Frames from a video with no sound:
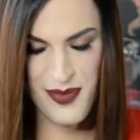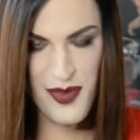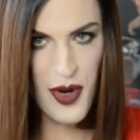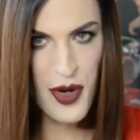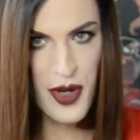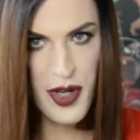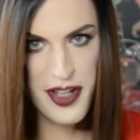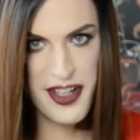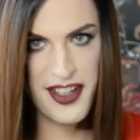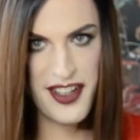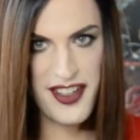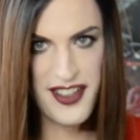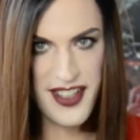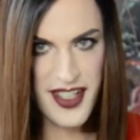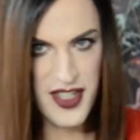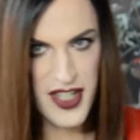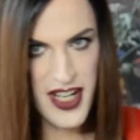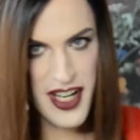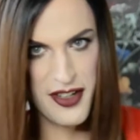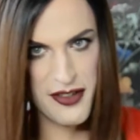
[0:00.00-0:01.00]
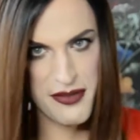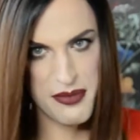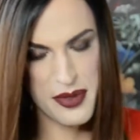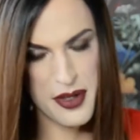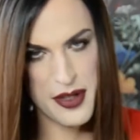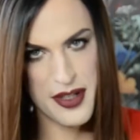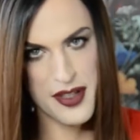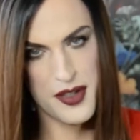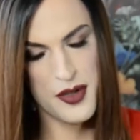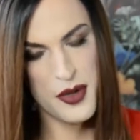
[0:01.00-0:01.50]
order such kind of
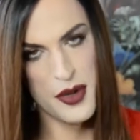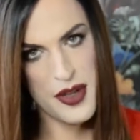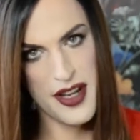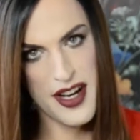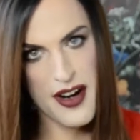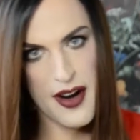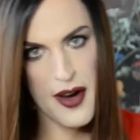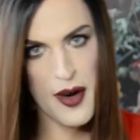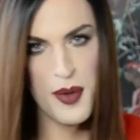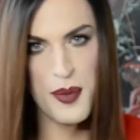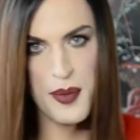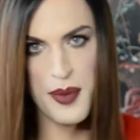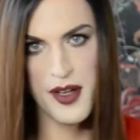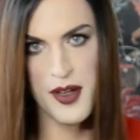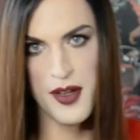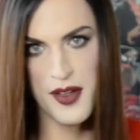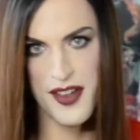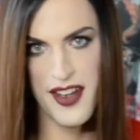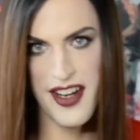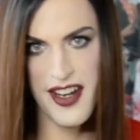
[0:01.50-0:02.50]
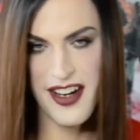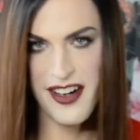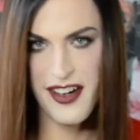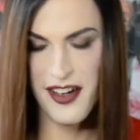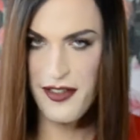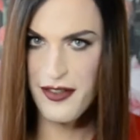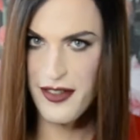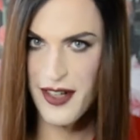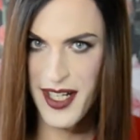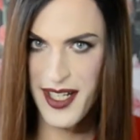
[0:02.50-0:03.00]
product to their home because they are
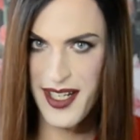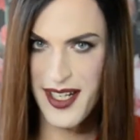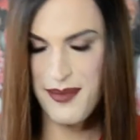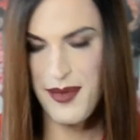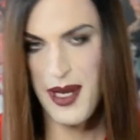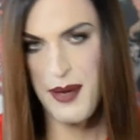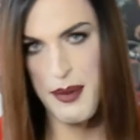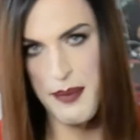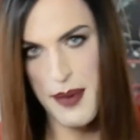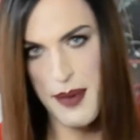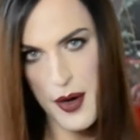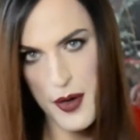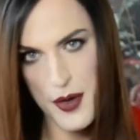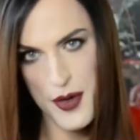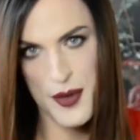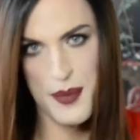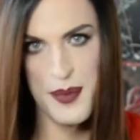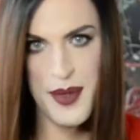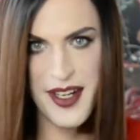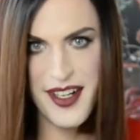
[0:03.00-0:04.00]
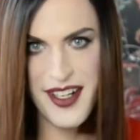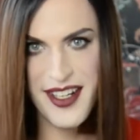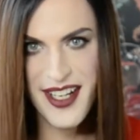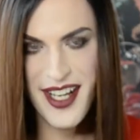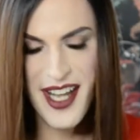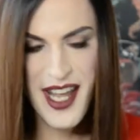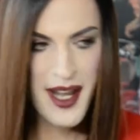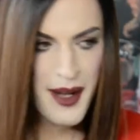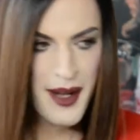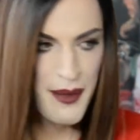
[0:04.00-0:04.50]
afraid that maybe postmen,
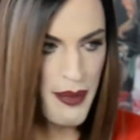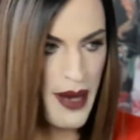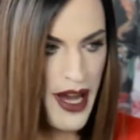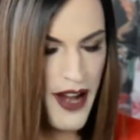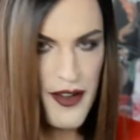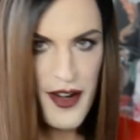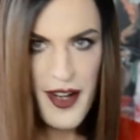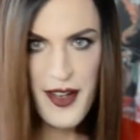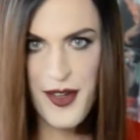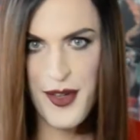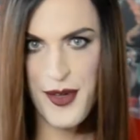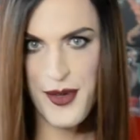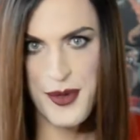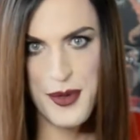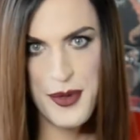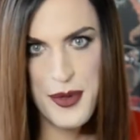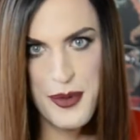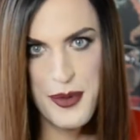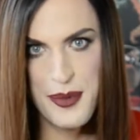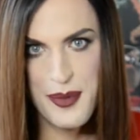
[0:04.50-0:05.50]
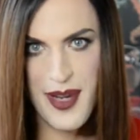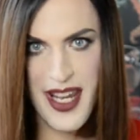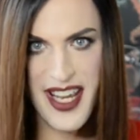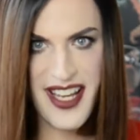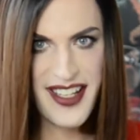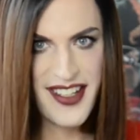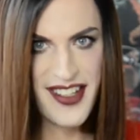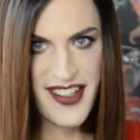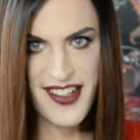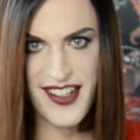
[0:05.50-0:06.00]
parents,
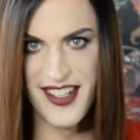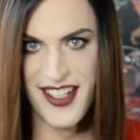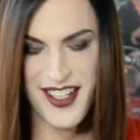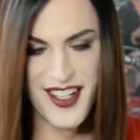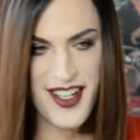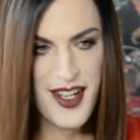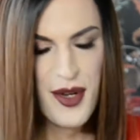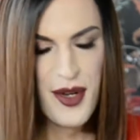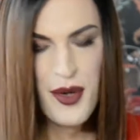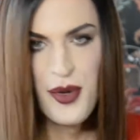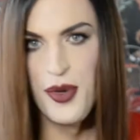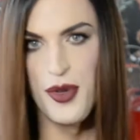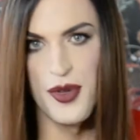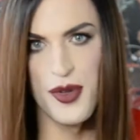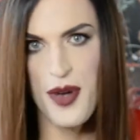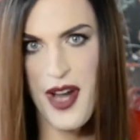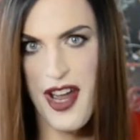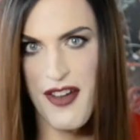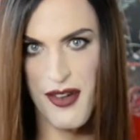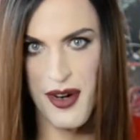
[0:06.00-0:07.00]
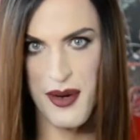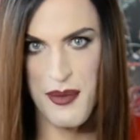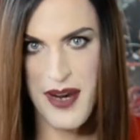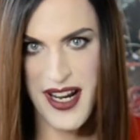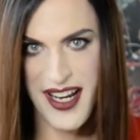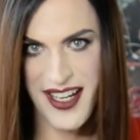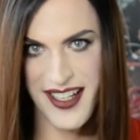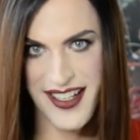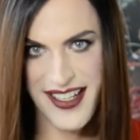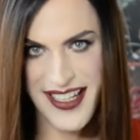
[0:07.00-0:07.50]
roommates, whosoever
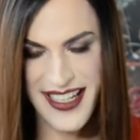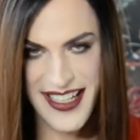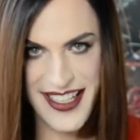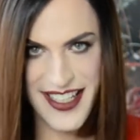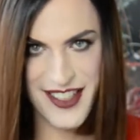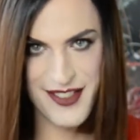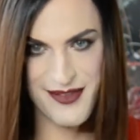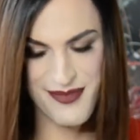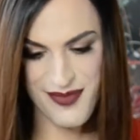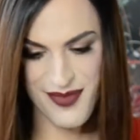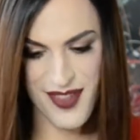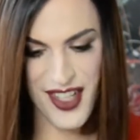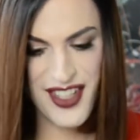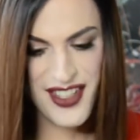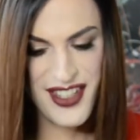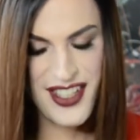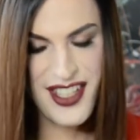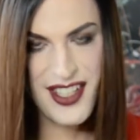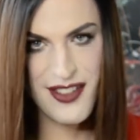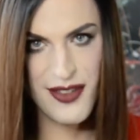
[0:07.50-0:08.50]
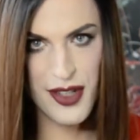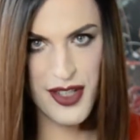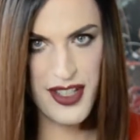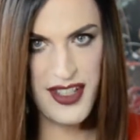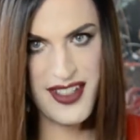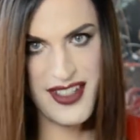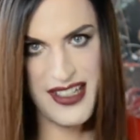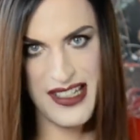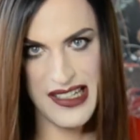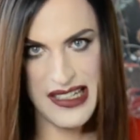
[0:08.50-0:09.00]
might see what
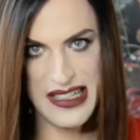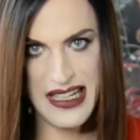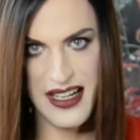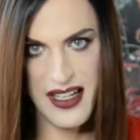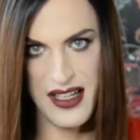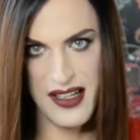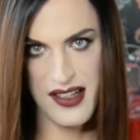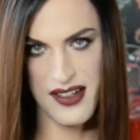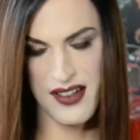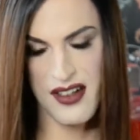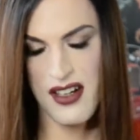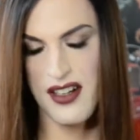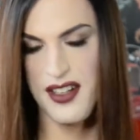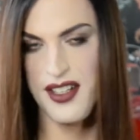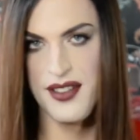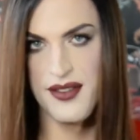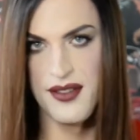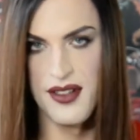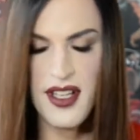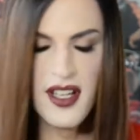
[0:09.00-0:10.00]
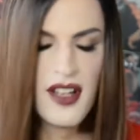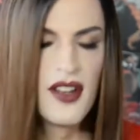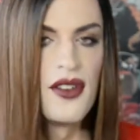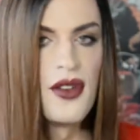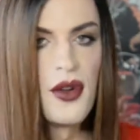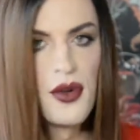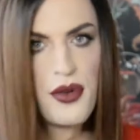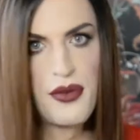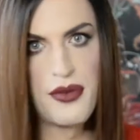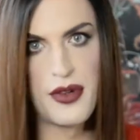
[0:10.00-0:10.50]
is inside this carton,
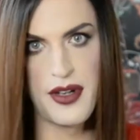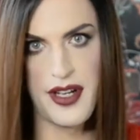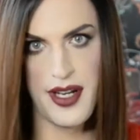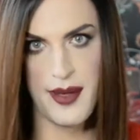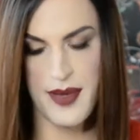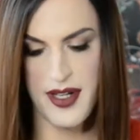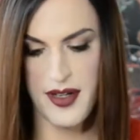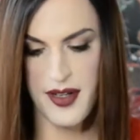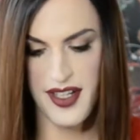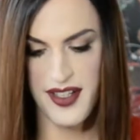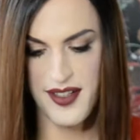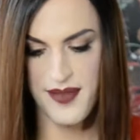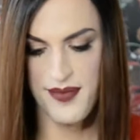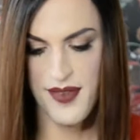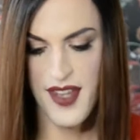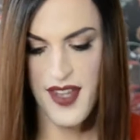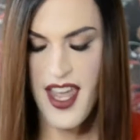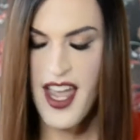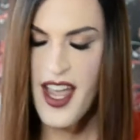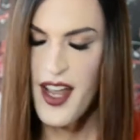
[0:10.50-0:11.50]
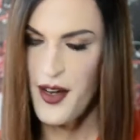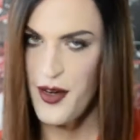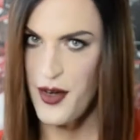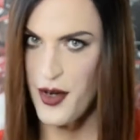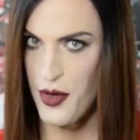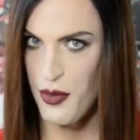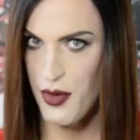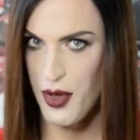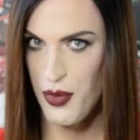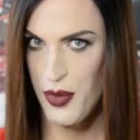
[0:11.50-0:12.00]
don't worry about it.
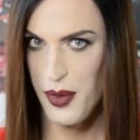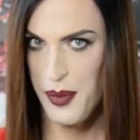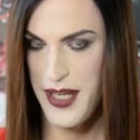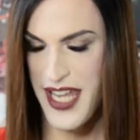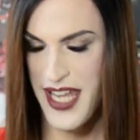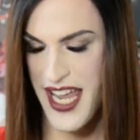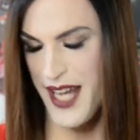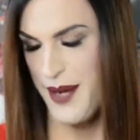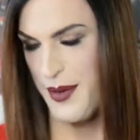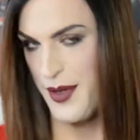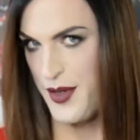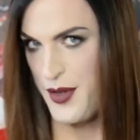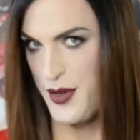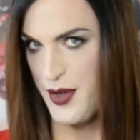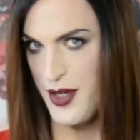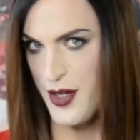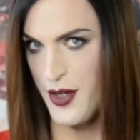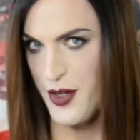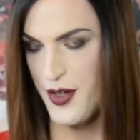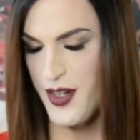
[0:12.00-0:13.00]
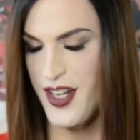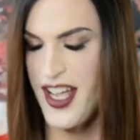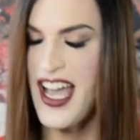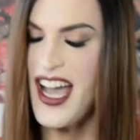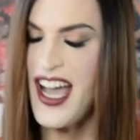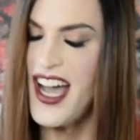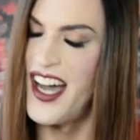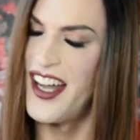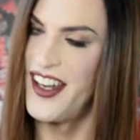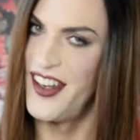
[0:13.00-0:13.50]
No one will be able to know
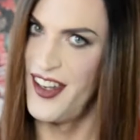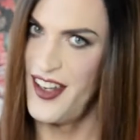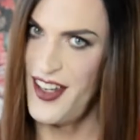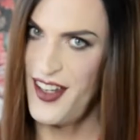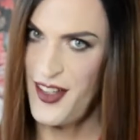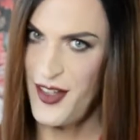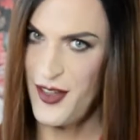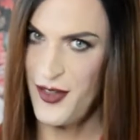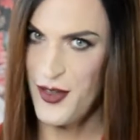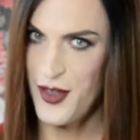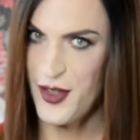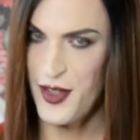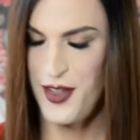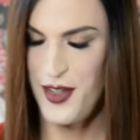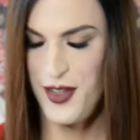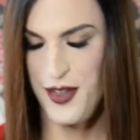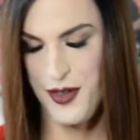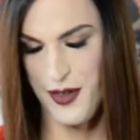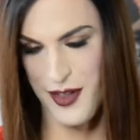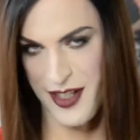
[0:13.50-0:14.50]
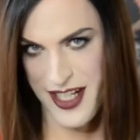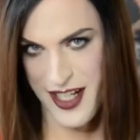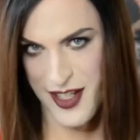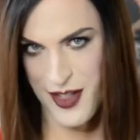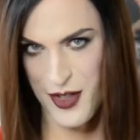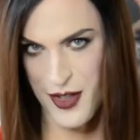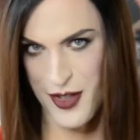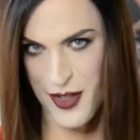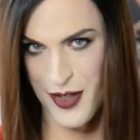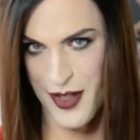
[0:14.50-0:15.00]
unless, of course, you would like
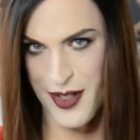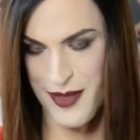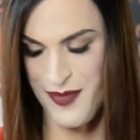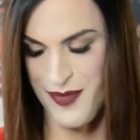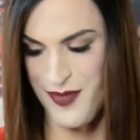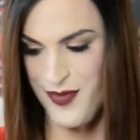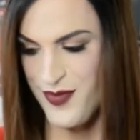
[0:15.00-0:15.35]
to show them.